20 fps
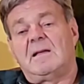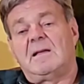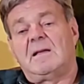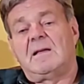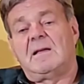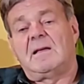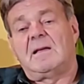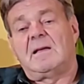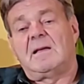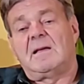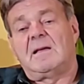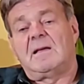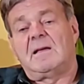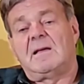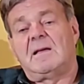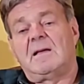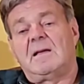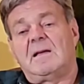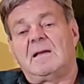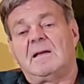wrap it around
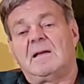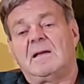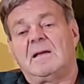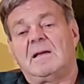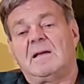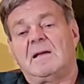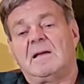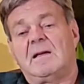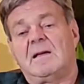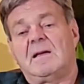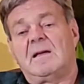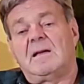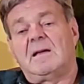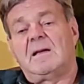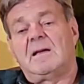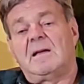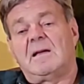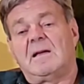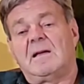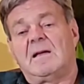himself or use it
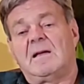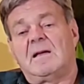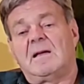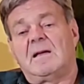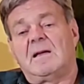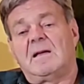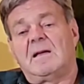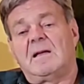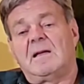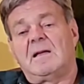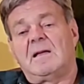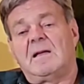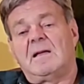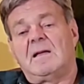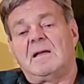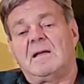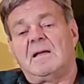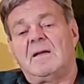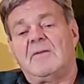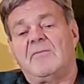as a shelter.
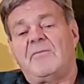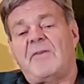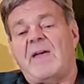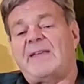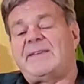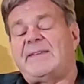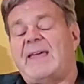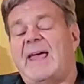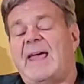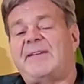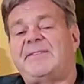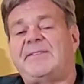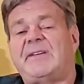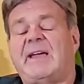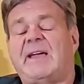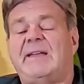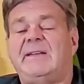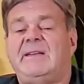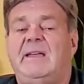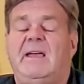
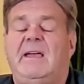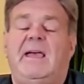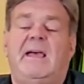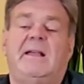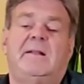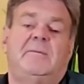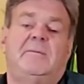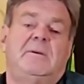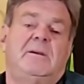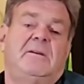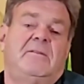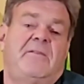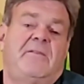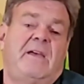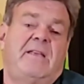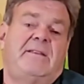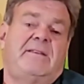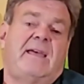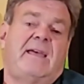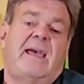Fantastic idea, Adam.
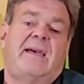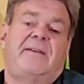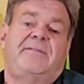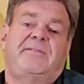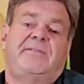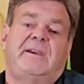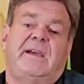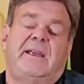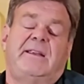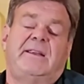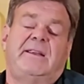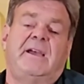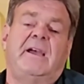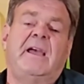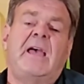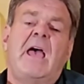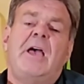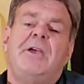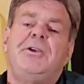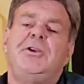Fantastic idea.
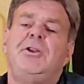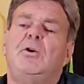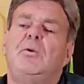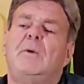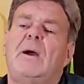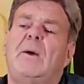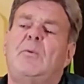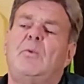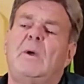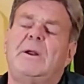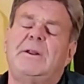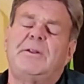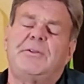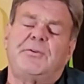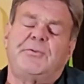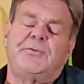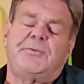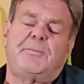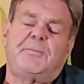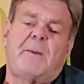You know, one of
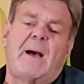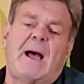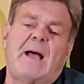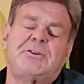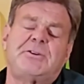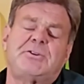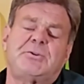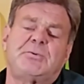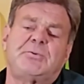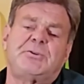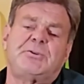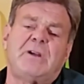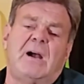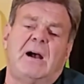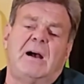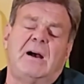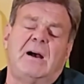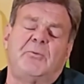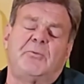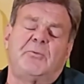those poncho sh-
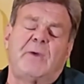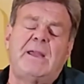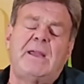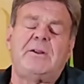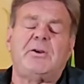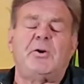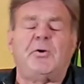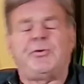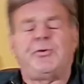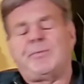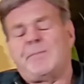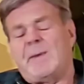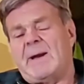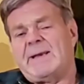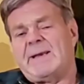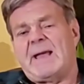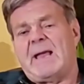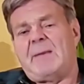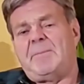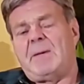uh, raincoats
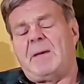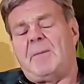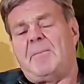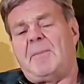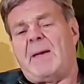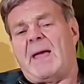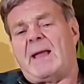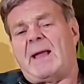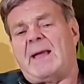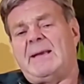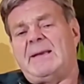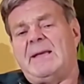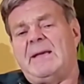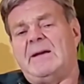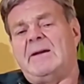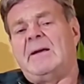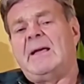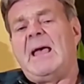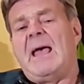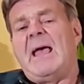might not be a bad
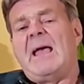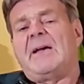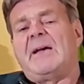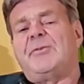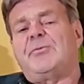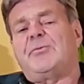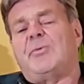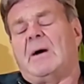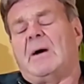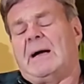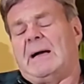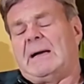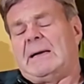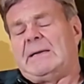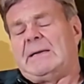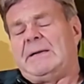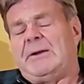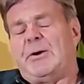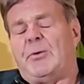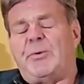idea because,
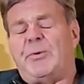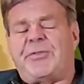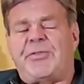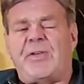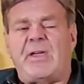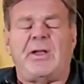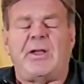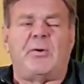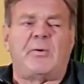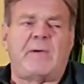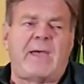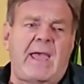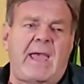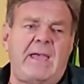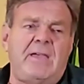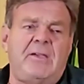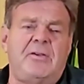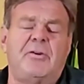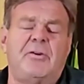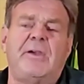uh, you know, we're thinking, okay,
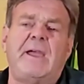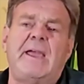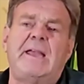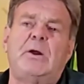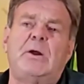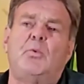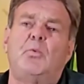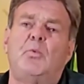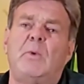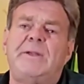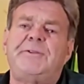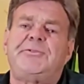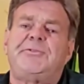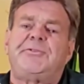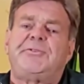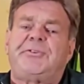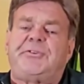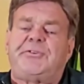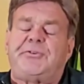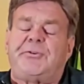you're in a
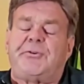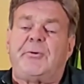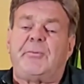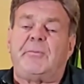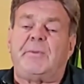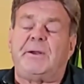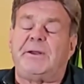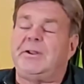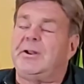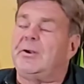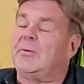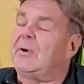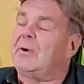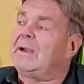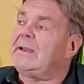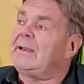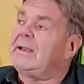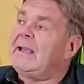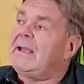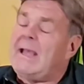winter storm, but you know
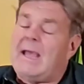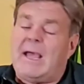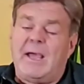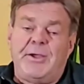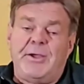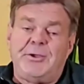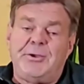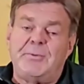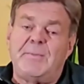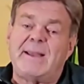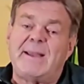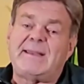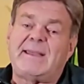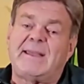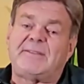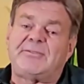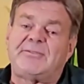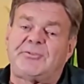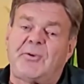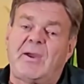what? You might
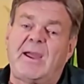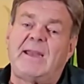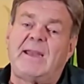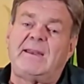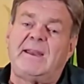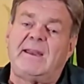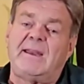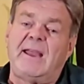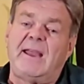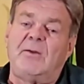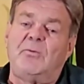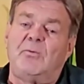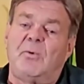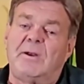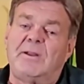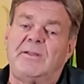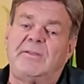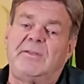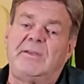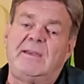get stranded in
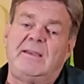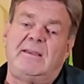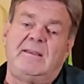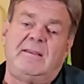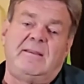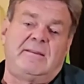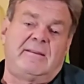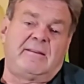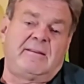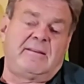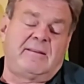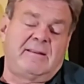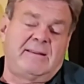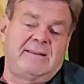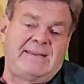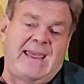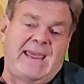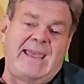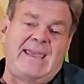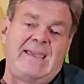one of these
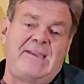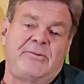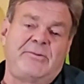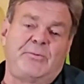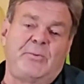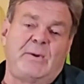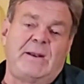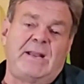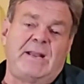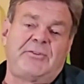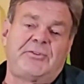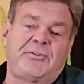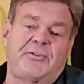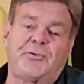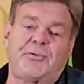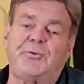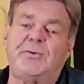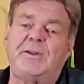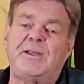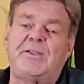days when it's
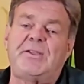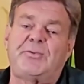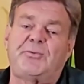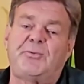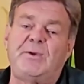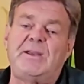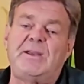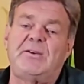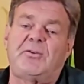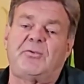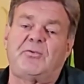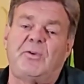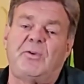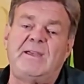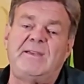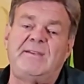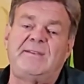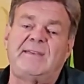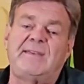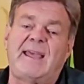33
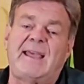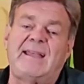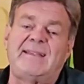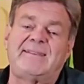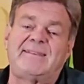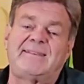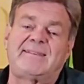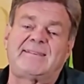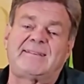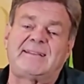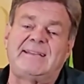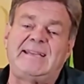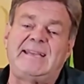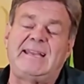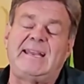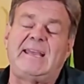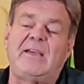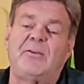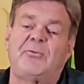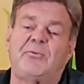degrees and
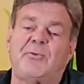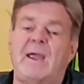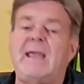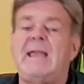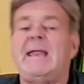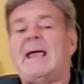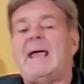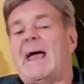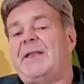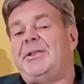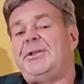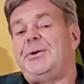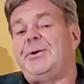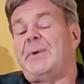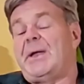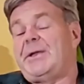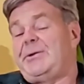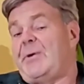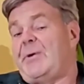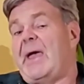sleeting and raining on
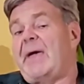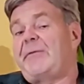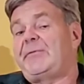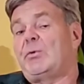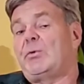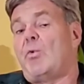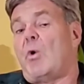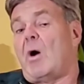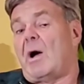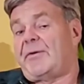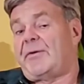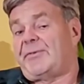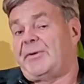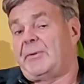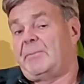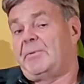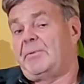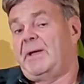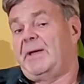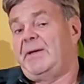you and you have to walk
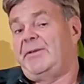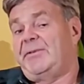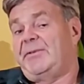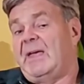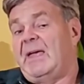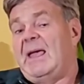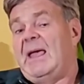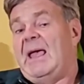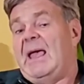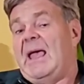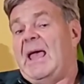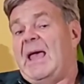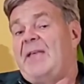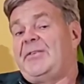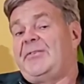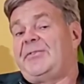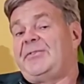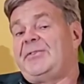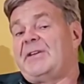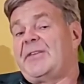someplace. And
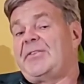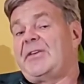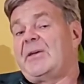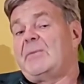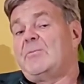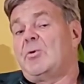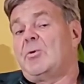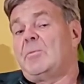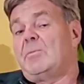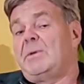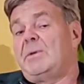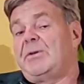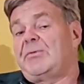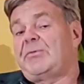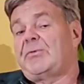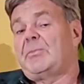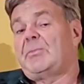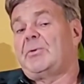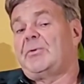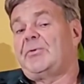there's nothing more
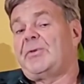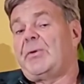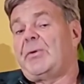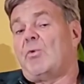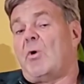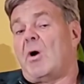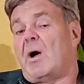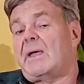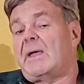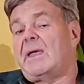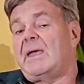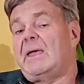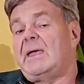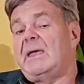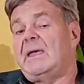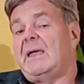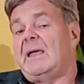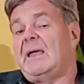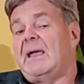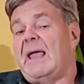miserable than
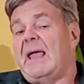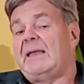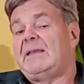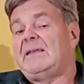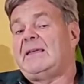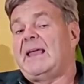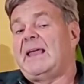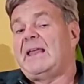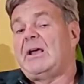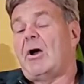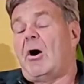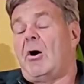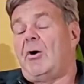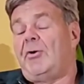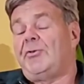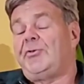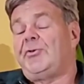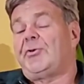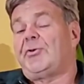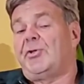walking and getting
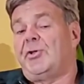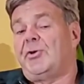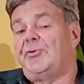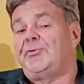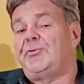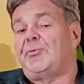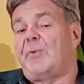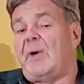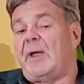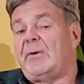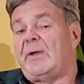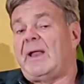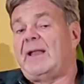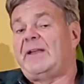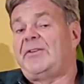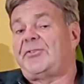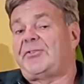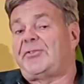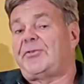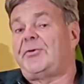all your clothes wet and
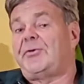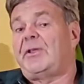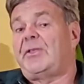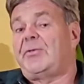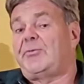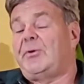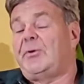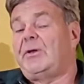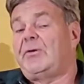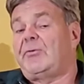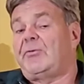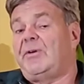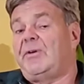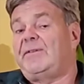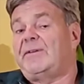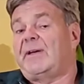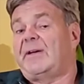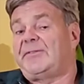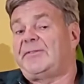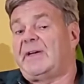it's 33
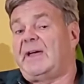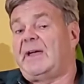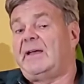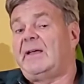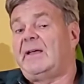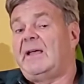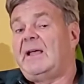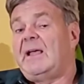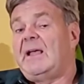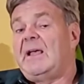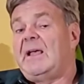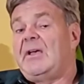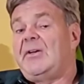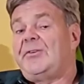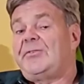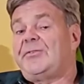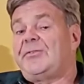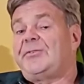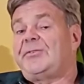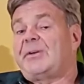degrees outside.
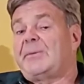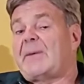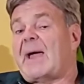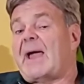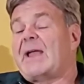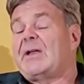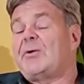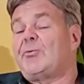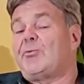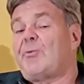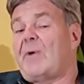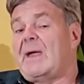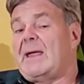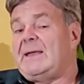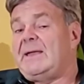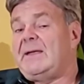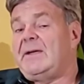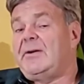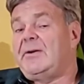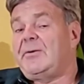So some kind of
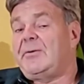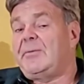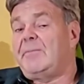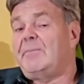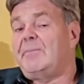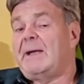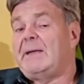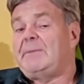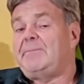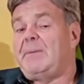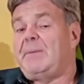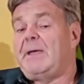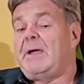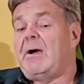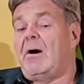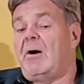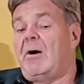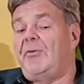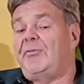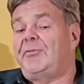rain gear might be
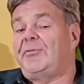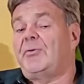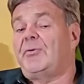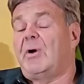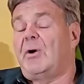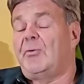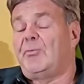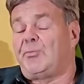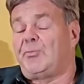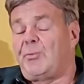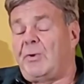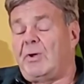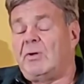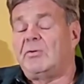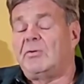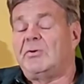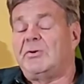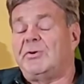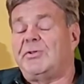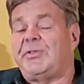also a
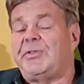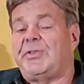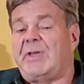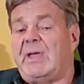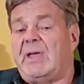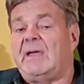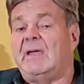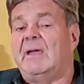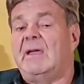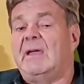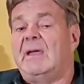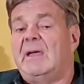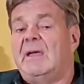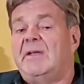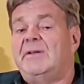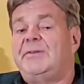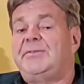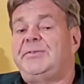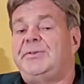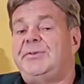real good thing
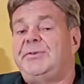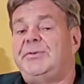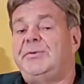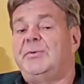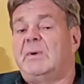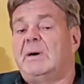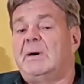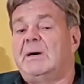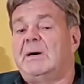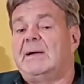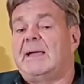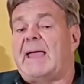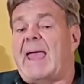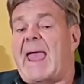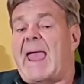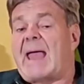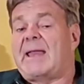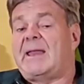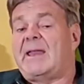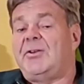to uh,
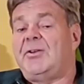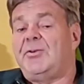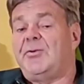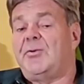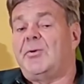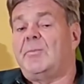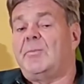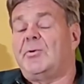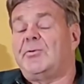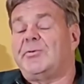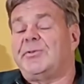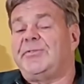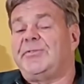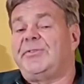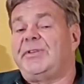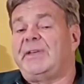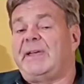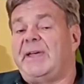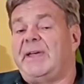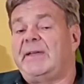add in your
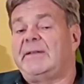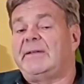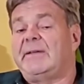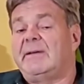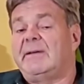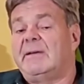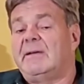emergency kit